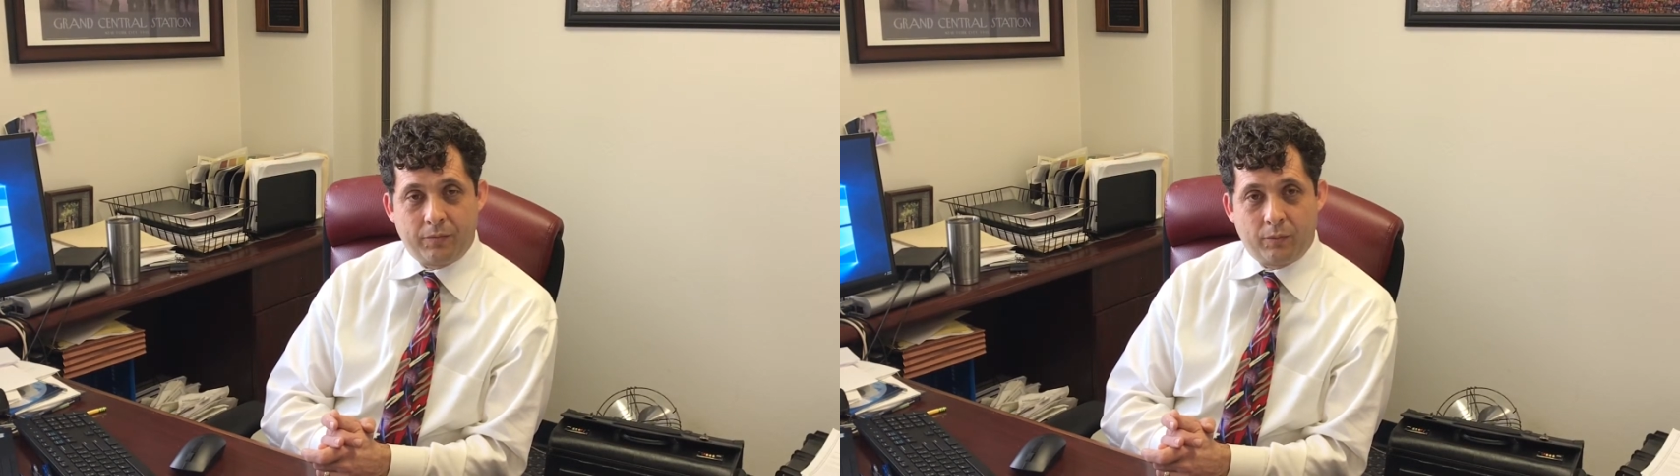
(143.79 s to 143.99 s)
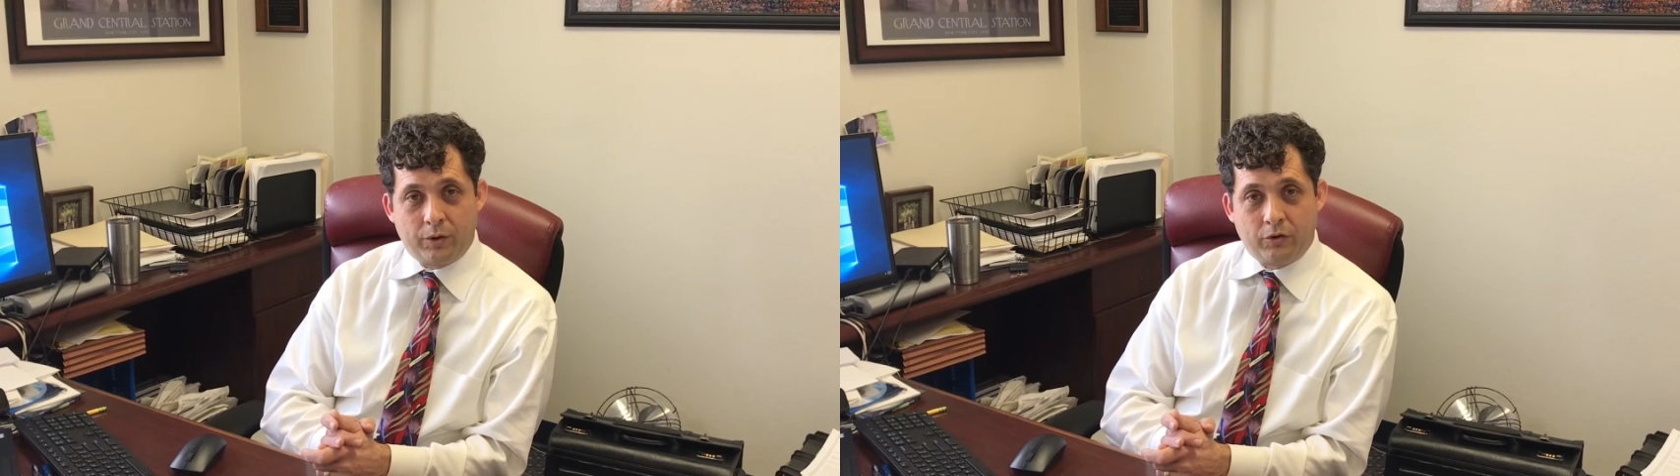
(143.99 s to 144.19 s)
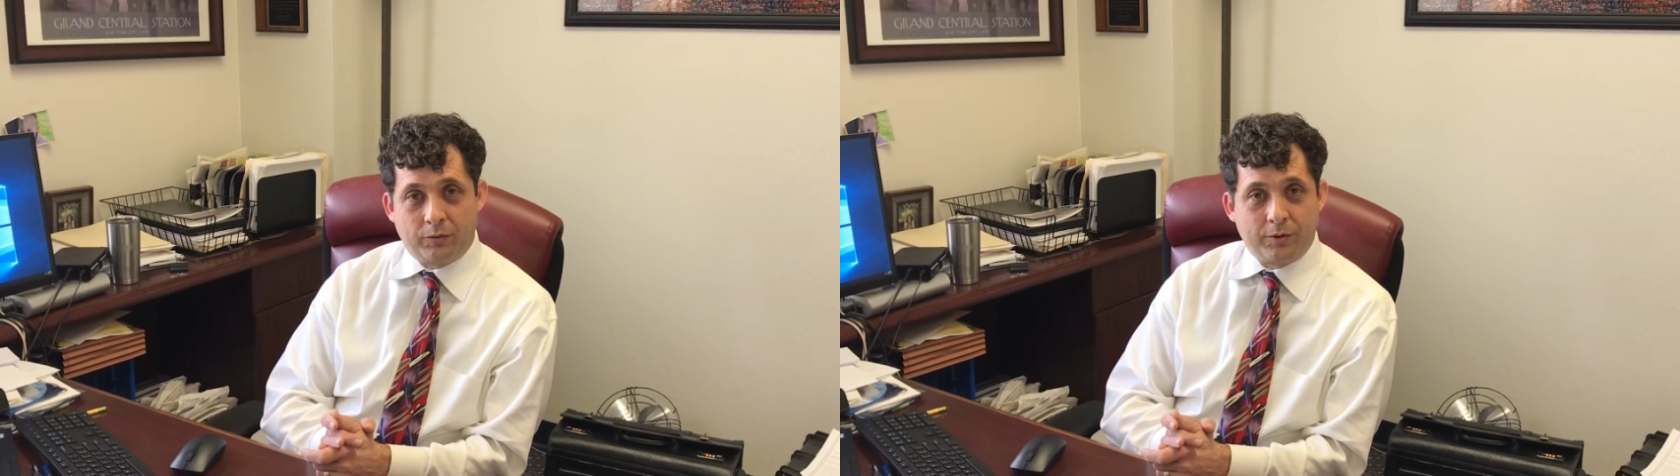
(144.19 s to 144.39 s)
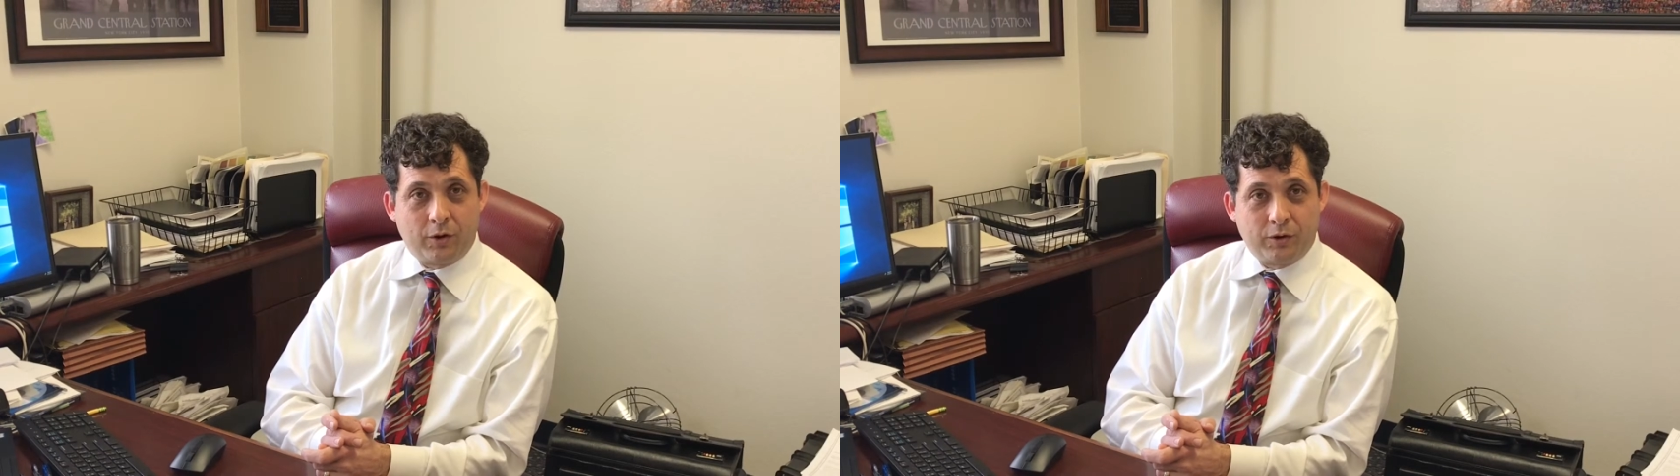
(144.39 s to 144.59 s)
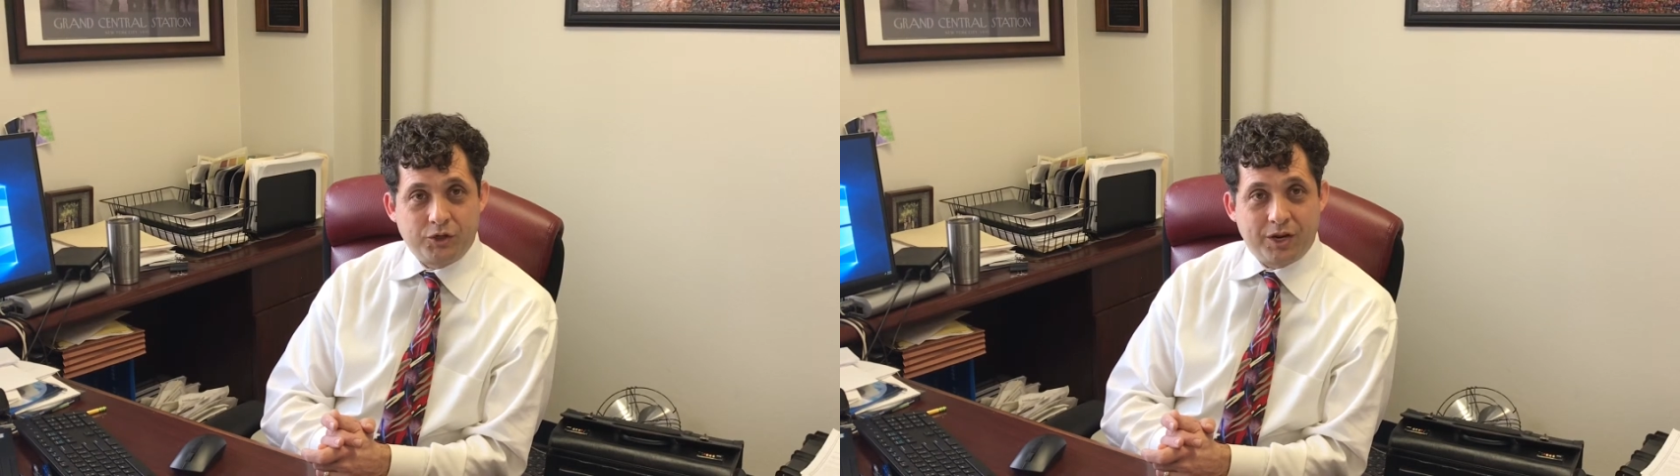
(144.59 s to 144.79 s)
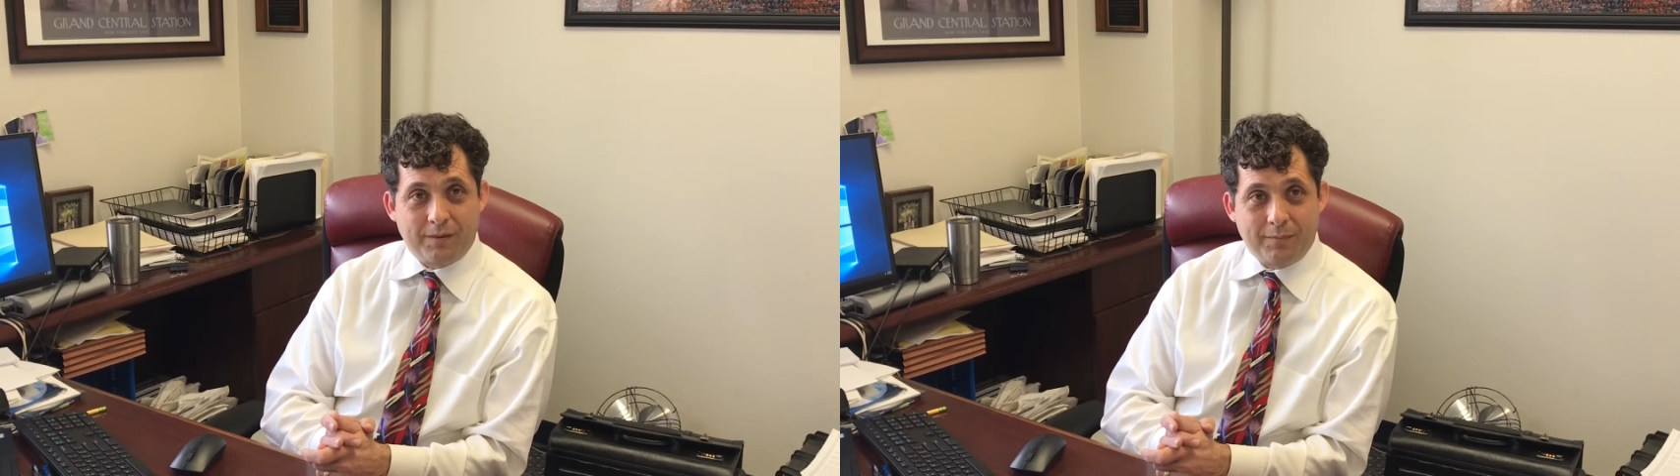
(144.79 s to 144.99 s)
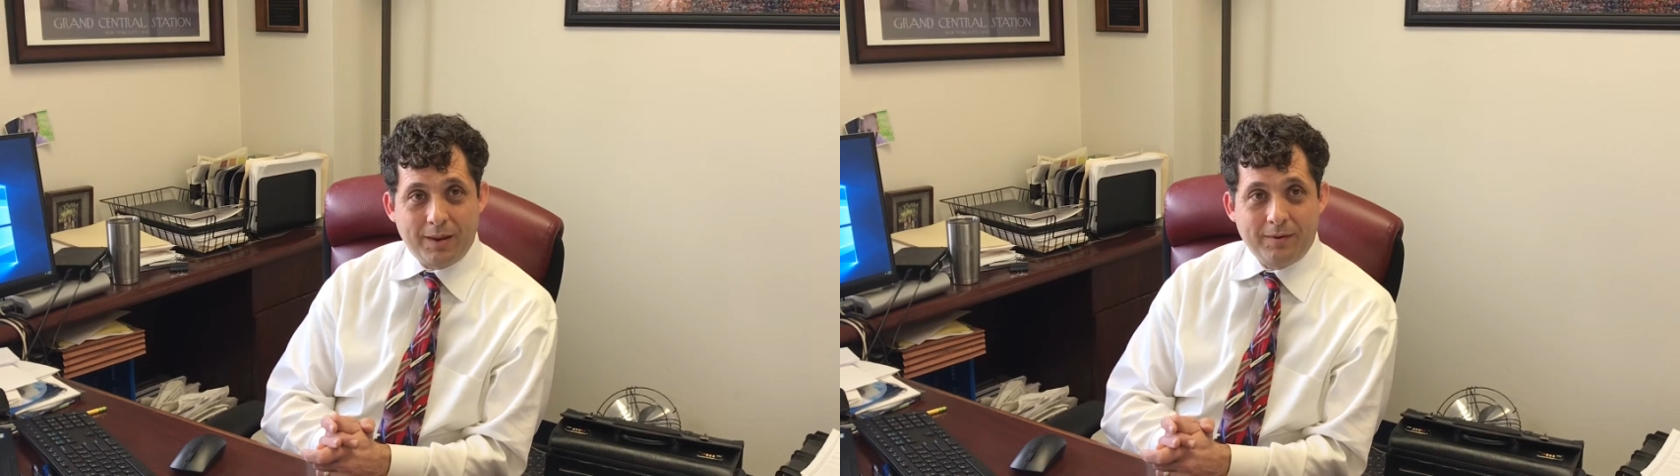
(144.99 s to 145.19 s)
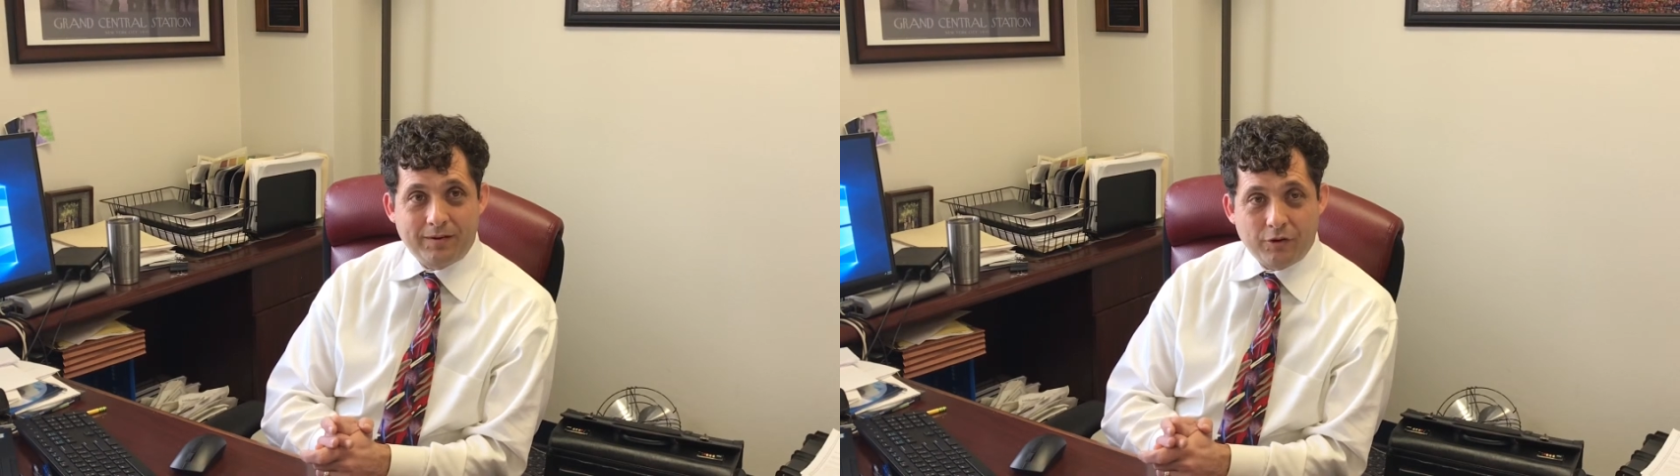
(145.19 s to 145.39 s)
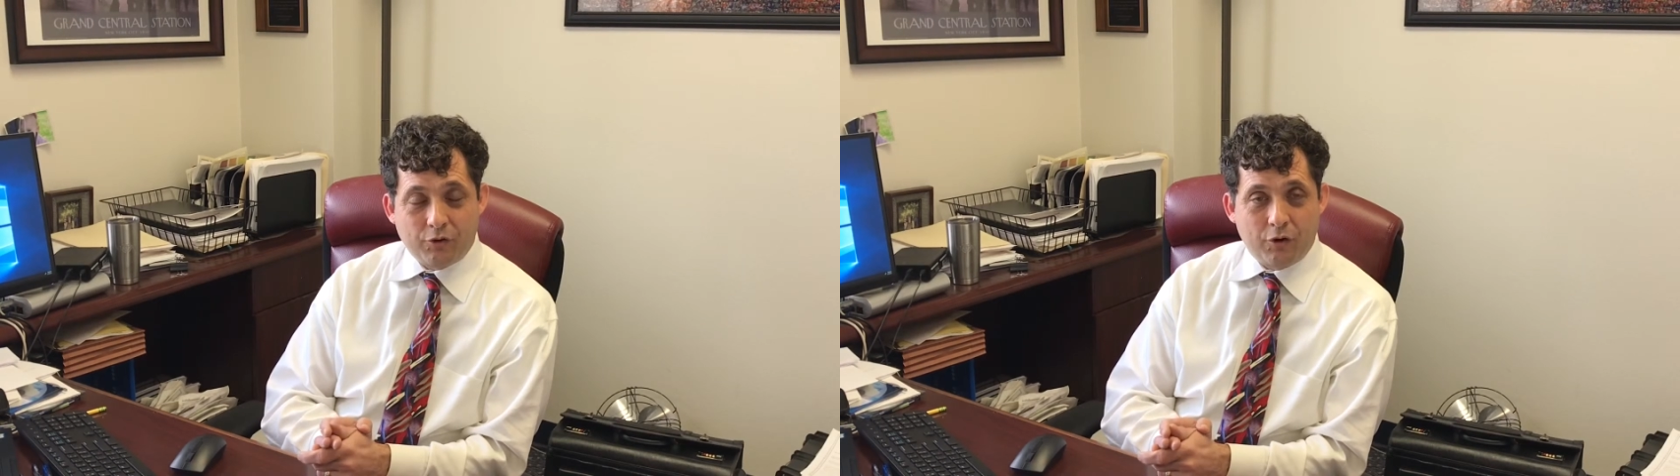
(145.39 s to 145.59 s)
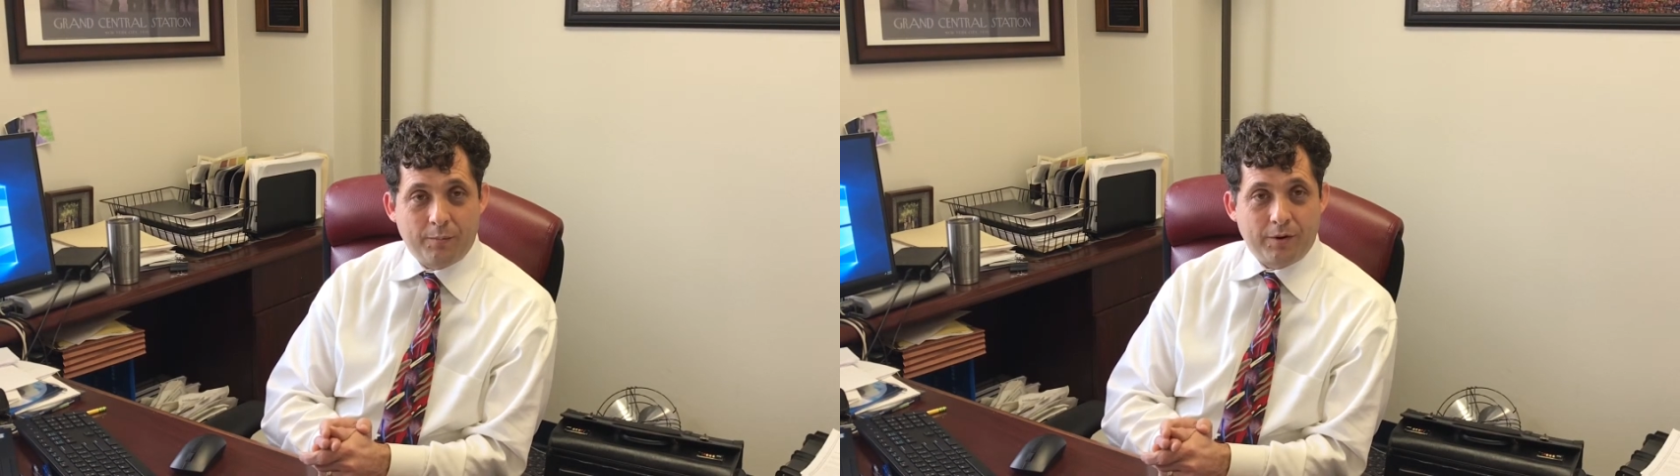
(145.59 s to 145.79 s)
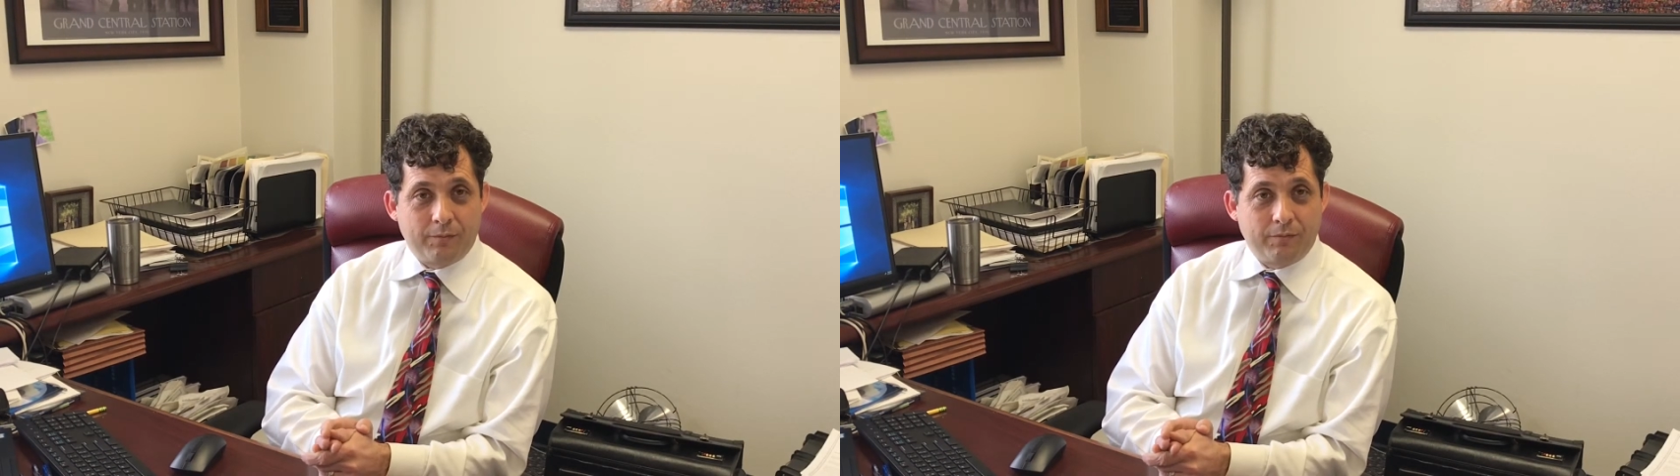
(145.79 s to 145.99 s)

what used to be called shaken baby syndrome, but